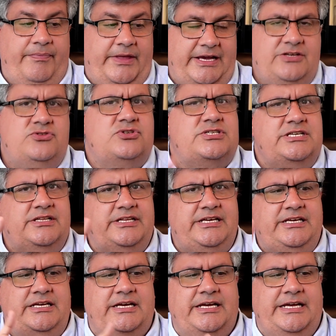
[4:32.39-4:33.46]

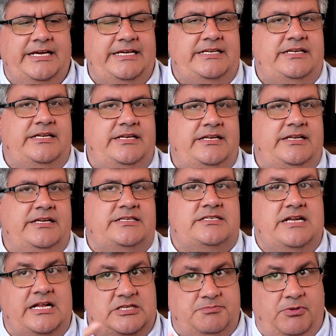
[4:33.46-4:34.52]
Interestingly, it's
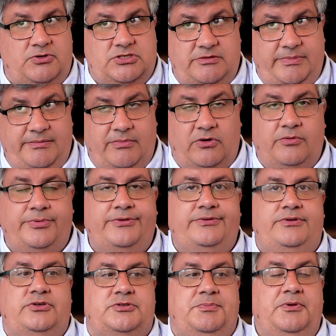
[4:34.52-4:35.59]
not supposed to be
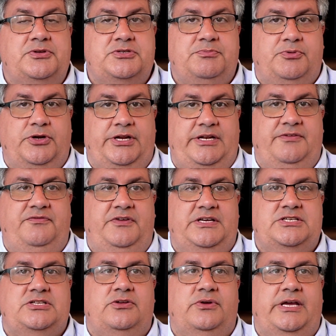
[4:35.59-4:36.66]
mobile. You're supposed to put it in a
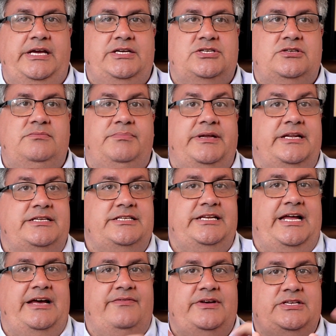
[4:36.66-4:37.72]
fixed location, but it
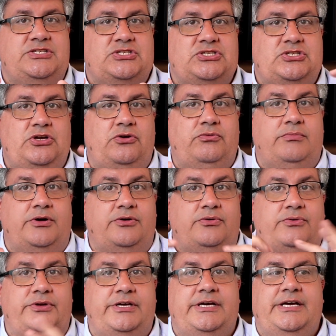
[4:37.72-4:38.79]
did have a stow
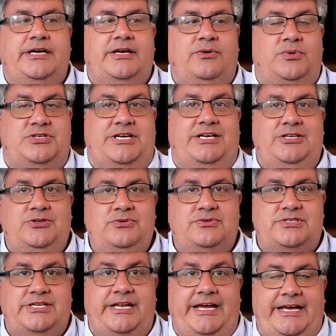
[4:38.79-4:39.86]
mode, which I
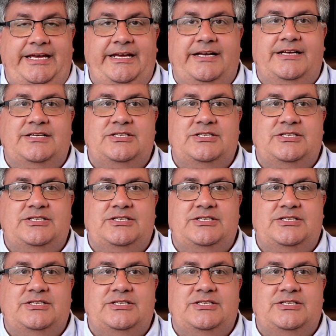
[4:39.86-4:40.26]
used today.